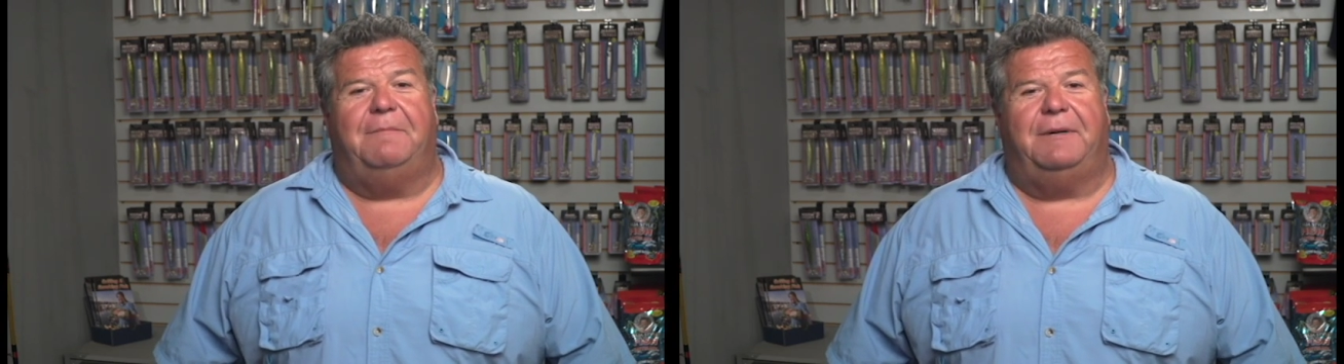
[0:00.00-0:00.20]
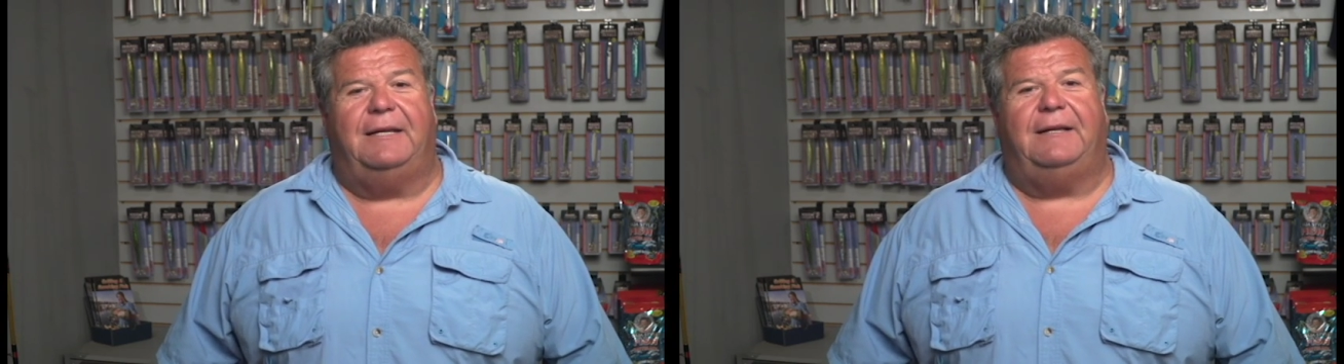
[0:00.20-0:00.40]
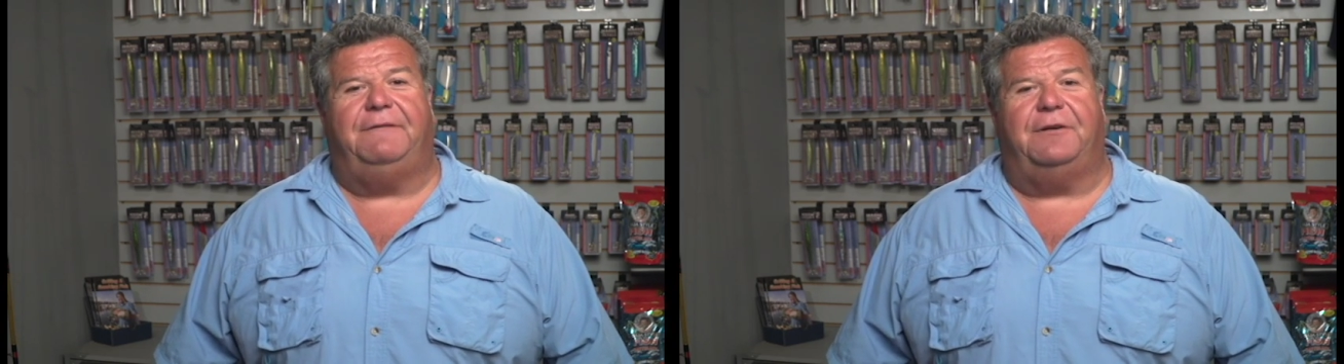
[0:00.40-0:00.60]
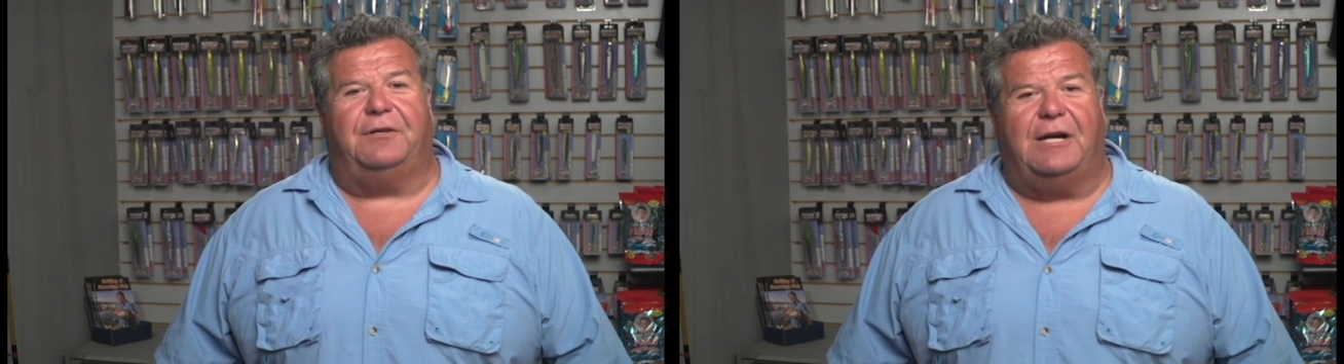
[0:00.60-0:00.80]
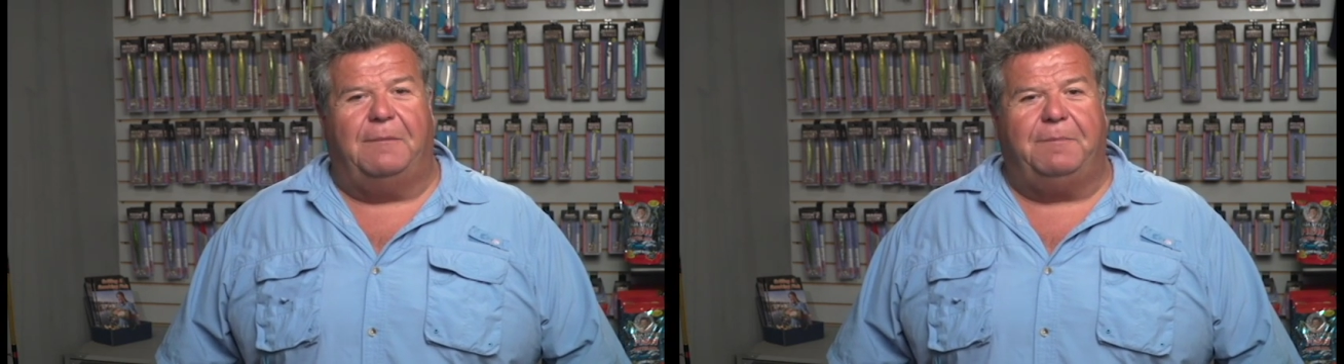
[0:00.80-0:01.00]
But if you're a
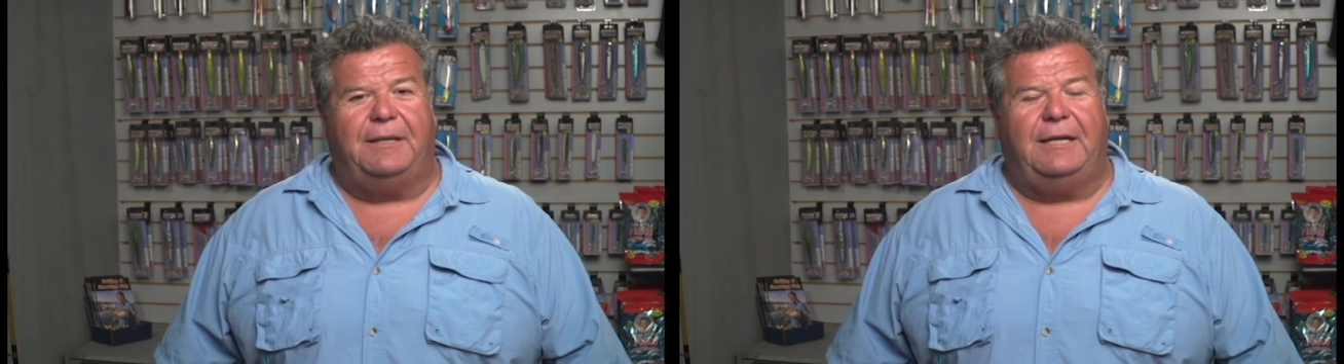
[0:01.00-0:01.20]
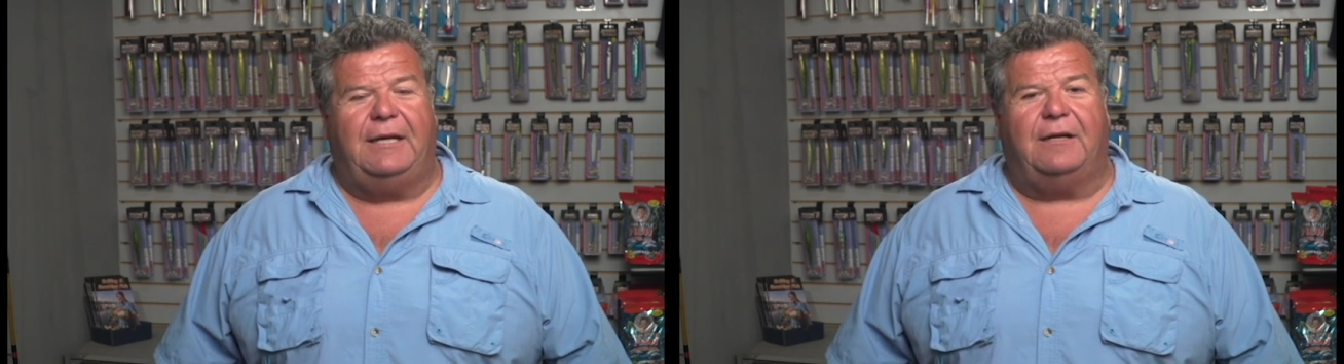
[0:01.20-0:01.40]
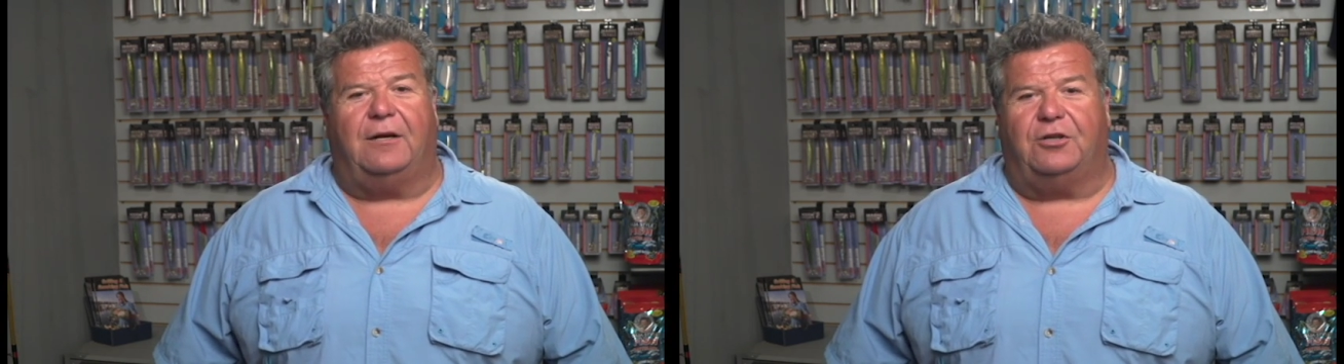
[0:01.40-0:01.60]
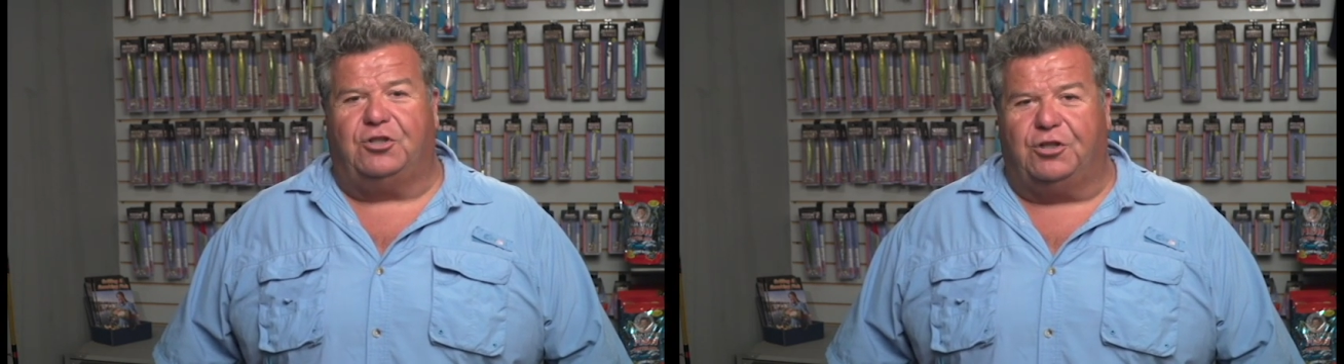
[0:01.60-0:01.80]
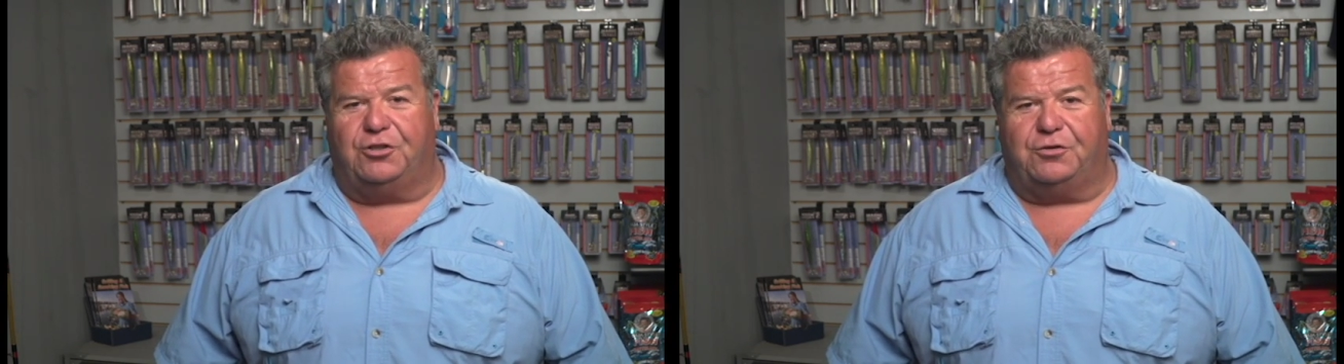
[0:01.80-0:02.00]
company or a
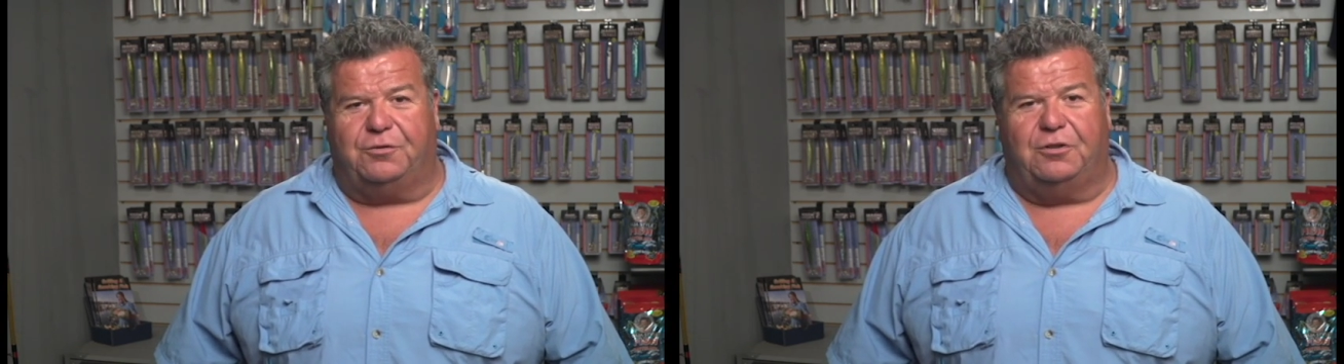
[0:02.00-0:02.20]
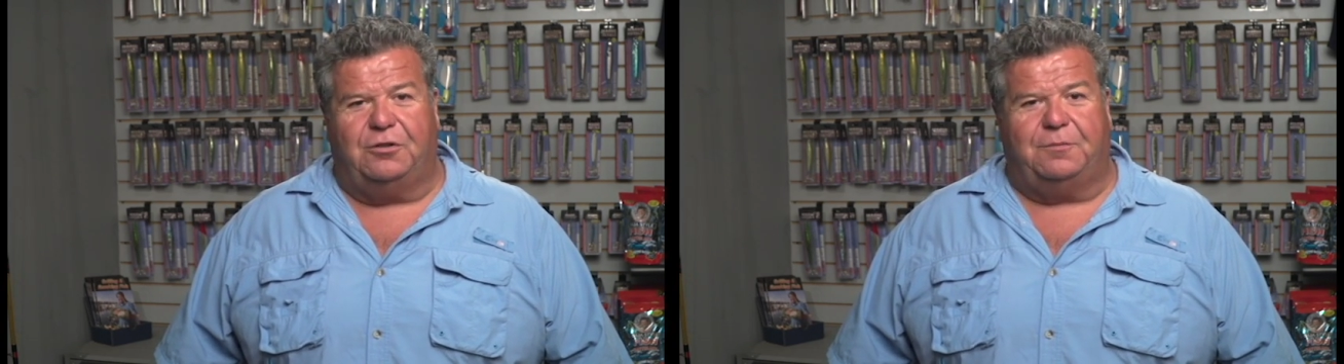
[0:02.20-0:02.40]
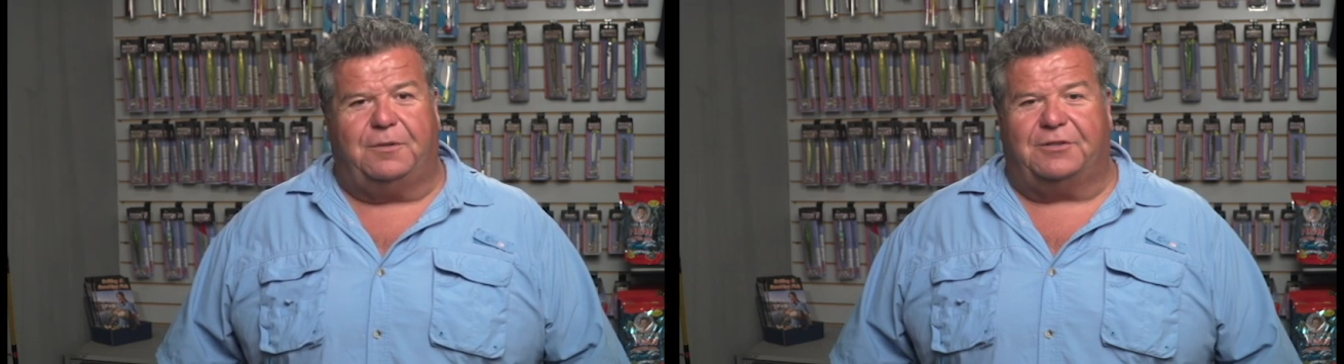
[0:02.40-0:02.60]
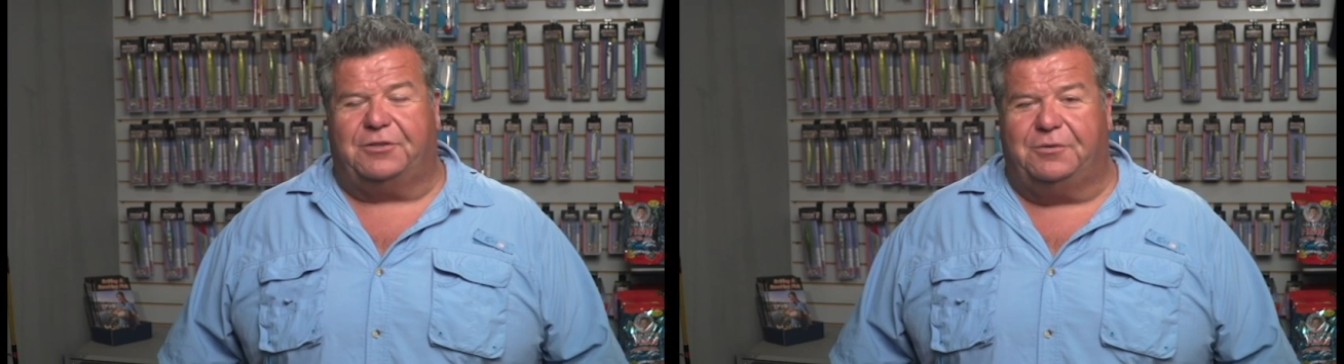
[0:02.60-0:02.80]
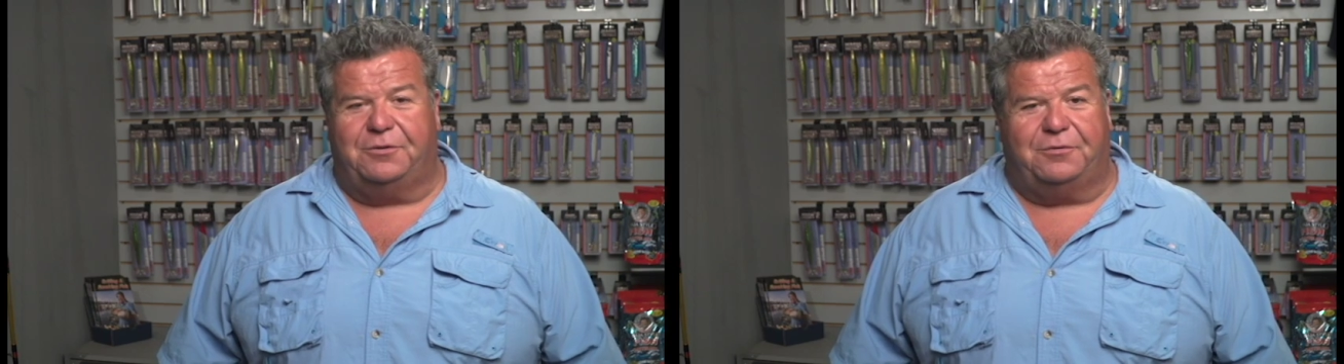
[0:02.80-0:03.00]
church group or a
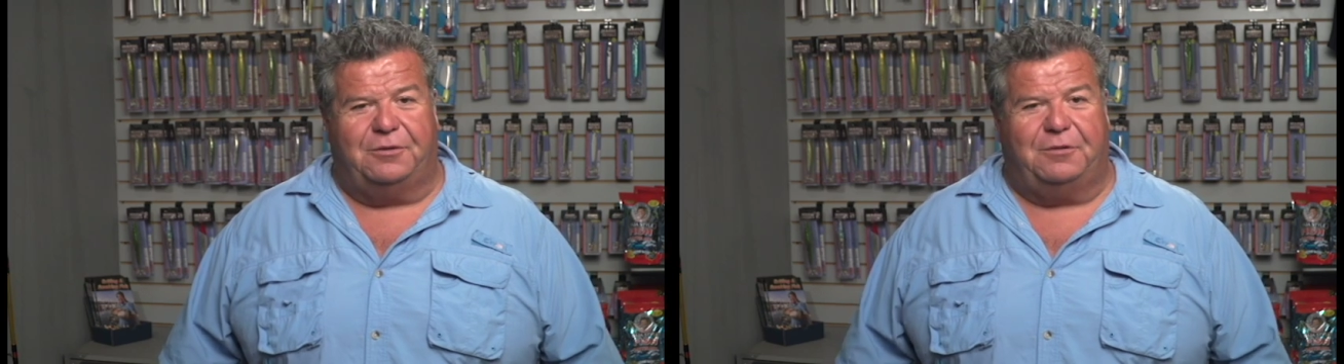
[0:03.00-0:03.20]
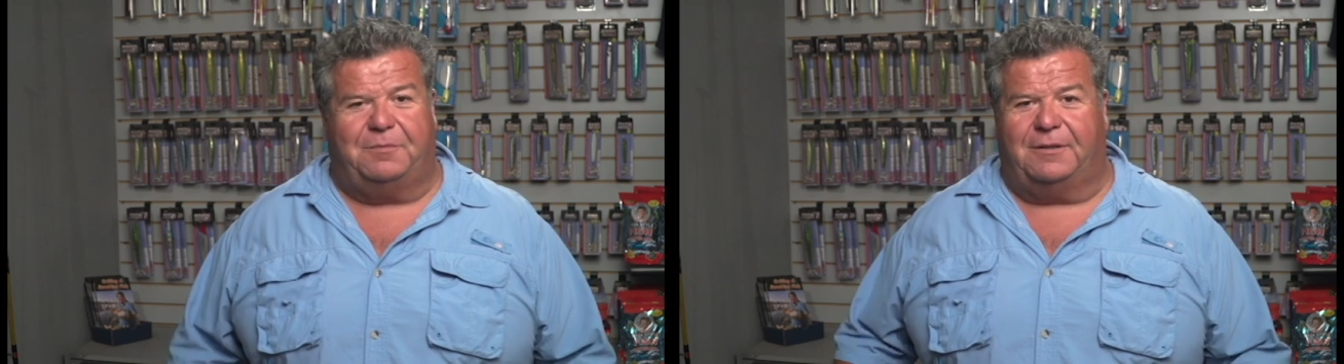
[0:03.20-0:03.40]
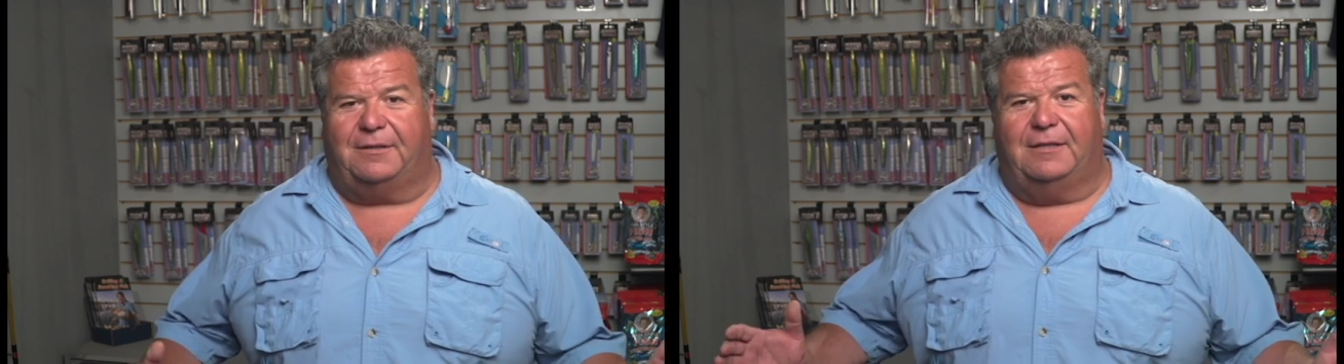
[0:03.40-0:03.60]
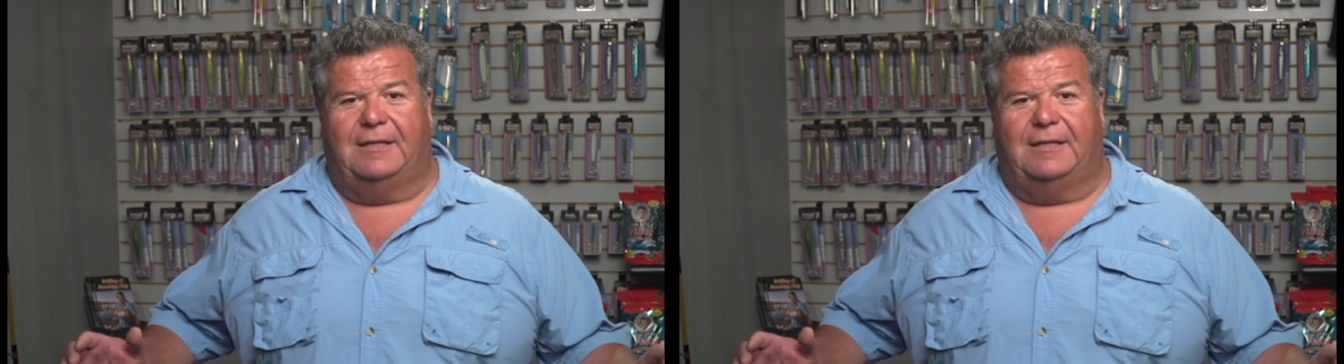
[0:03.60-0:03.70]
school group or,